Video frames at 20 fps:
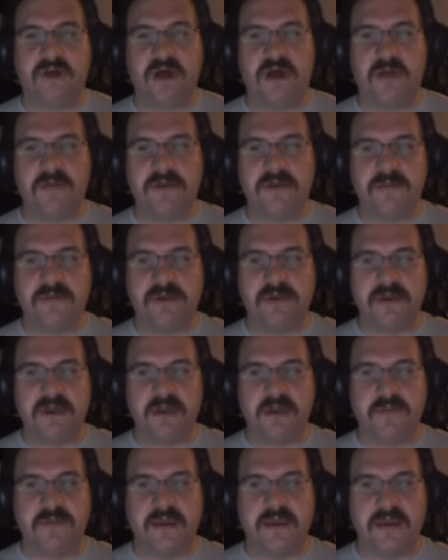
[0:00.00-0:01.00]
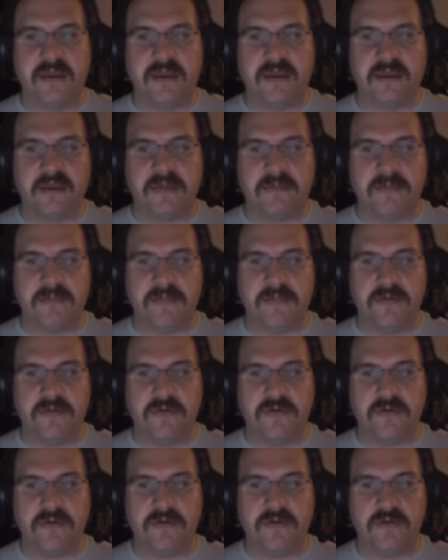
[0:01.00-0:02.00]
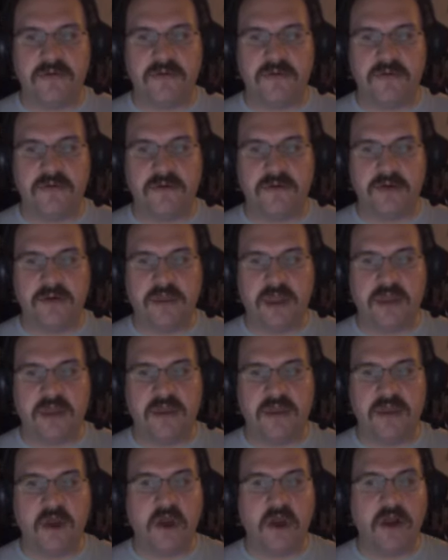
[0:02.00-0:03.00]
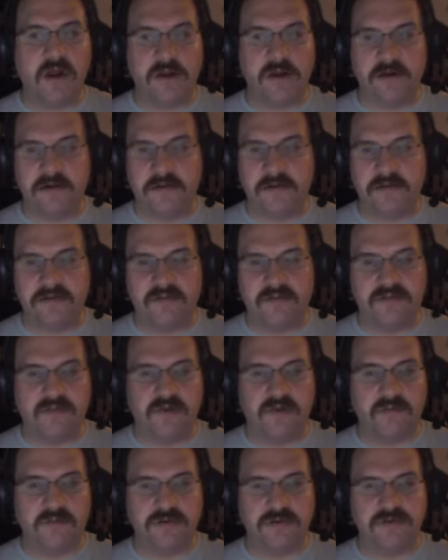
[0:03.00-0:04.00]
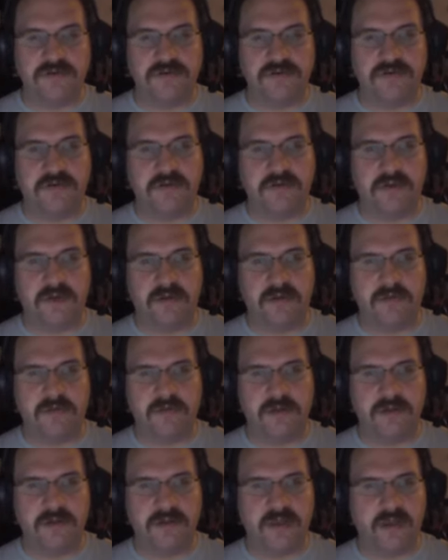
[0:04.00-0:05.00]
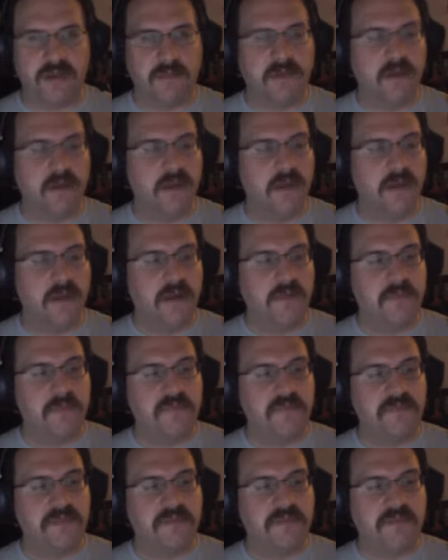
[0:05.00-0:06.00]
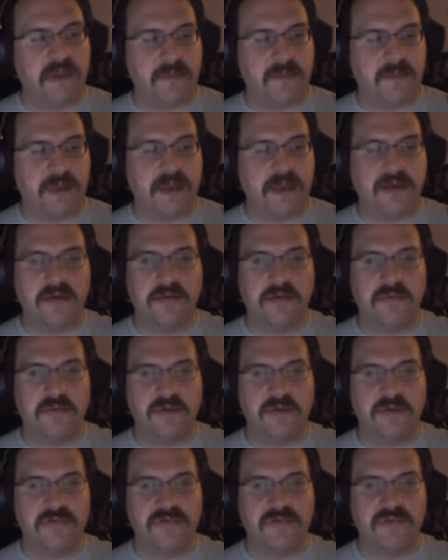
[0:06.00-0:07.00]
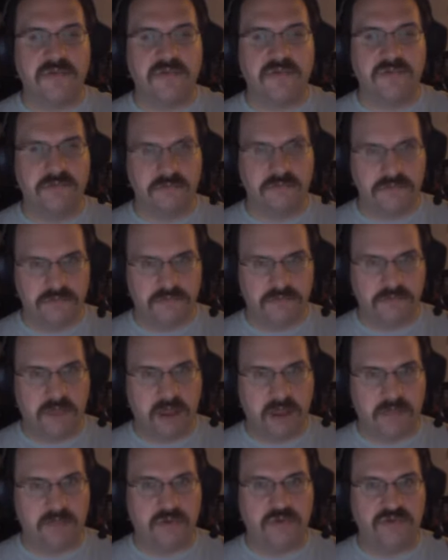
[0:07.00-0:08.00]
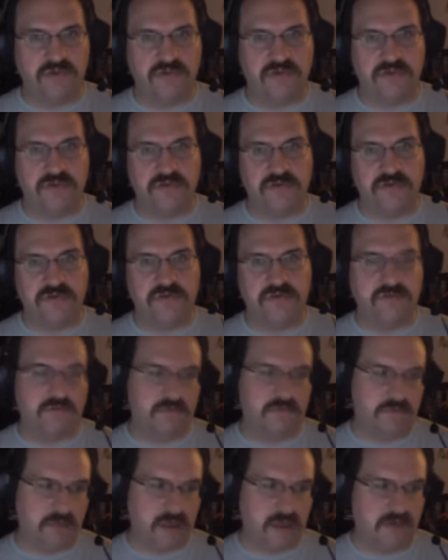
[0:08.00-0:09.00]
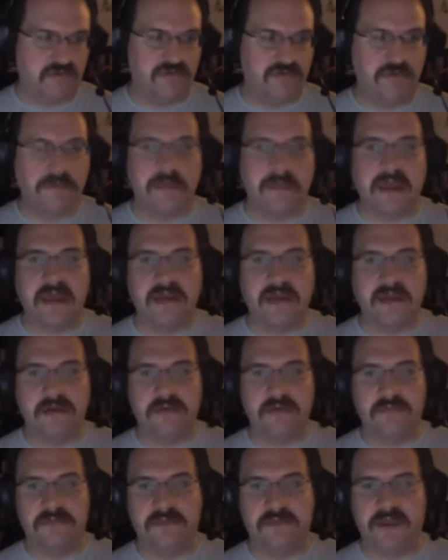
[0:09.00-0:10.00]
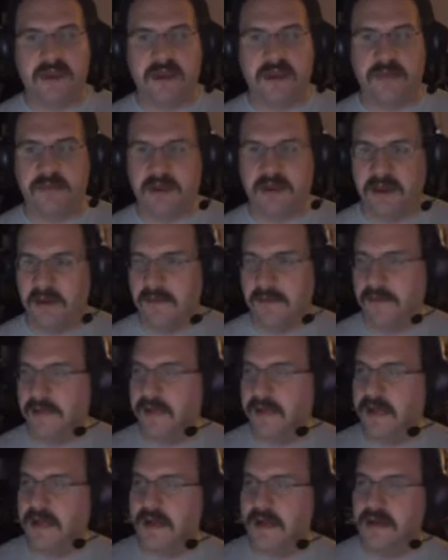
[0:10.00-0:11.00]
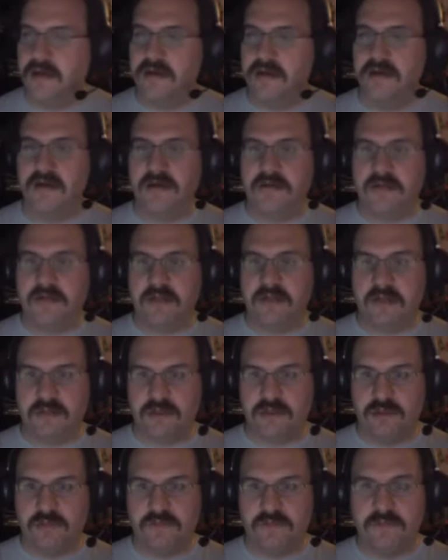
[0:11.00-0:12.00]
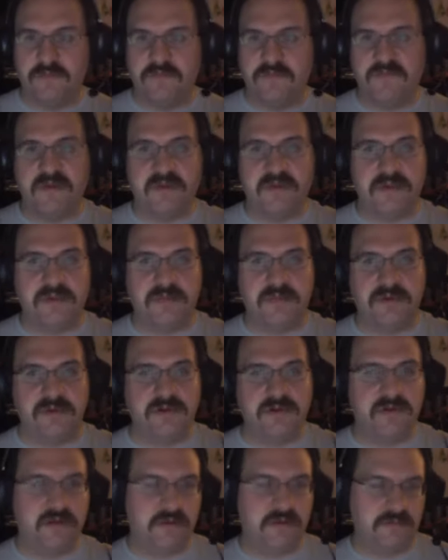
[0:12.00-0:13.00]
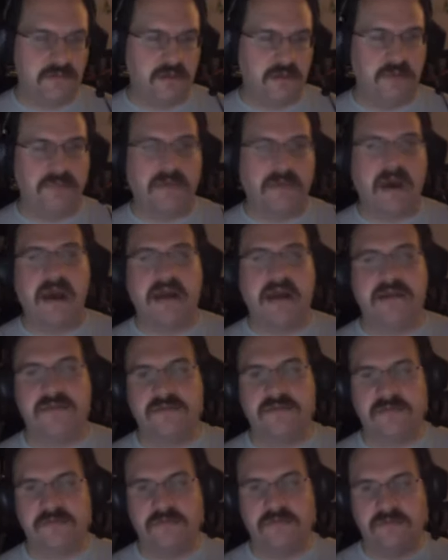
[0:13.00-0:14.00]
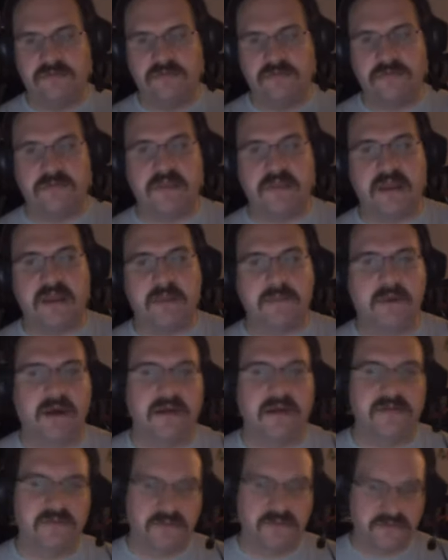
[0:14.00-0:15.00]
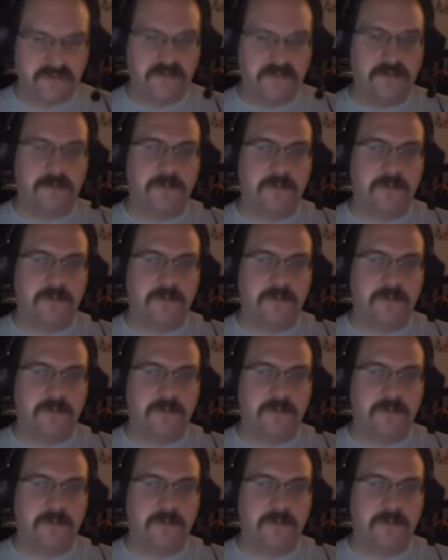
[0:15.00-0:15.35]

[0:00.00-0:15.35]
I'll be picking up a A R, since I'll butcher the real name, Fat Pack pretty soon. Nine boosters, extra mana, mana, mana. That little friendly booklet, box, some deck boxes.